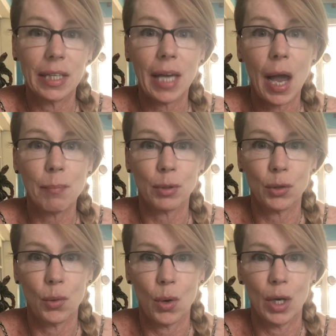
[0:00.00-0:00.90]

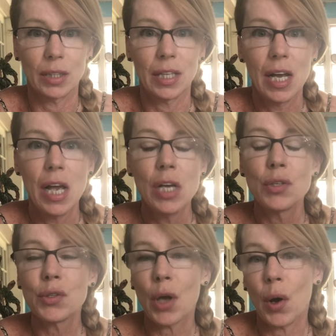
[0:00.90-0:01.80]
Capricorn.
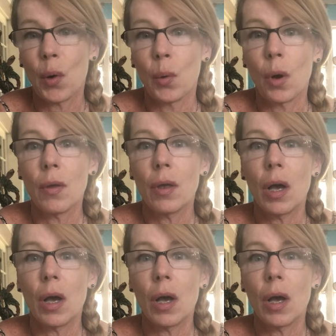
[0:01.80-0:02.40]
So